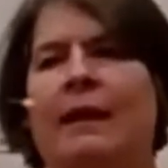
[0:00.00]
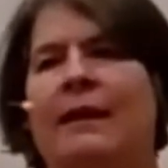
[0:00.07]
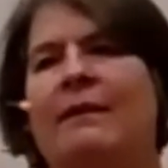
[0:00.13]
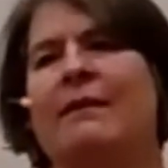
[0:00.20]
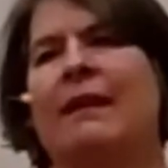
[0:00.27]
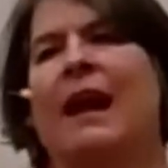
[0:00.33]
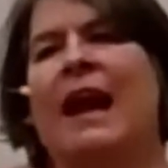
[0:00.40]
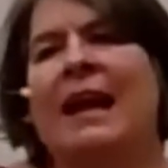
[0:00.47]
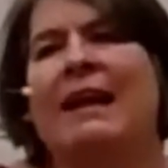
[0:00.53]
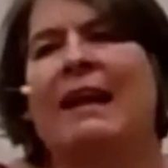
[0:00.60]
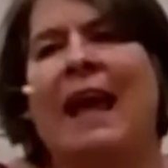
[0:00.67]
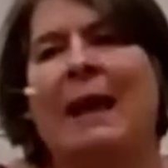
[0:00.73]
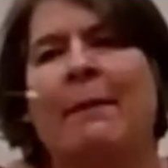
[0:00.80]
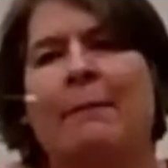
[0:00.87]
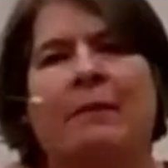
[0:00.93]
like I said, I
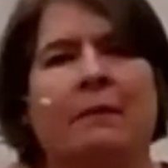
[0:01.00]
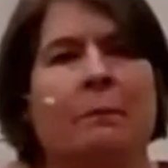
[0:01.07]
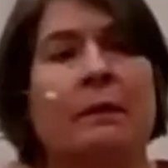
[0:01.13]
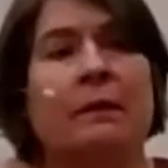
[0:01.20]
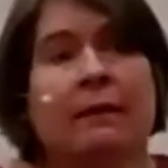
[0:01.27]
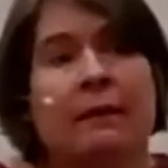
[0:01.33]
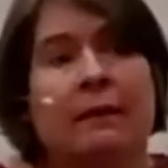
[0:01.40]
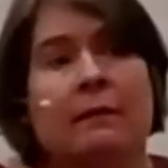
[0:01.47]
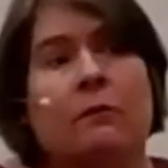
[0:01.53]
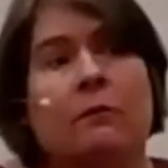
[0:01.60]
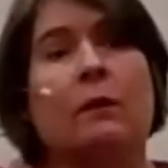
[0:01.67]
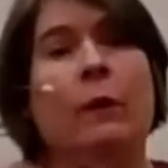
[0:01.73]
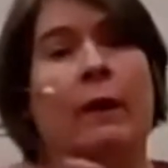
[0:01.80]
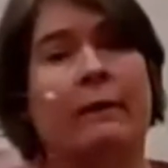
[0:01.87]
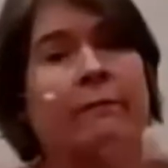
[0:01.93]
inhabit them because I
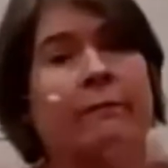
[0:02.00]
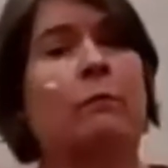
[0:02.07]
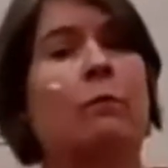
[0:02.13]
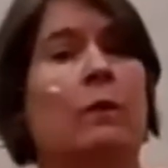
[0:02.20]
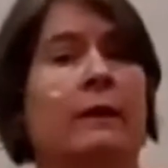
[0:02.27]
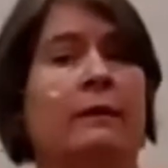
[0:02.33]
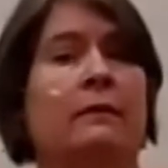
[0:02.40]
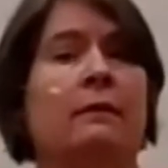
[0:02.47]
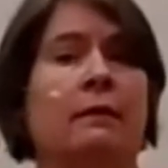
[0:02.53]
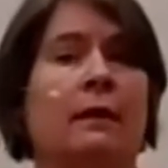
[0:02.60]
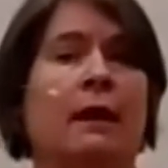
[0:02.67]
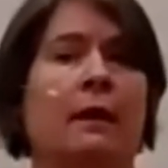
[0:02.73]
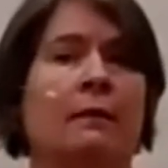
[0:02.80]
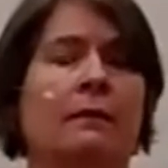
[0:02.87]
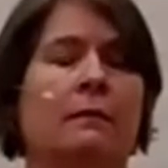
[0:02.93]
literally went from one to
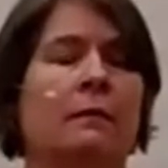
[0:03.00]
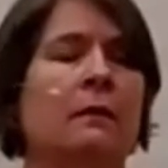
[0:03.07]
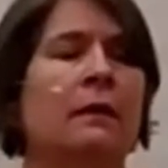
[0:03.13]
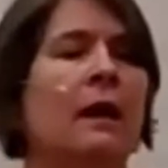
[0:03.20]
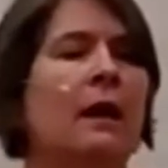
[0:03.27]
the other.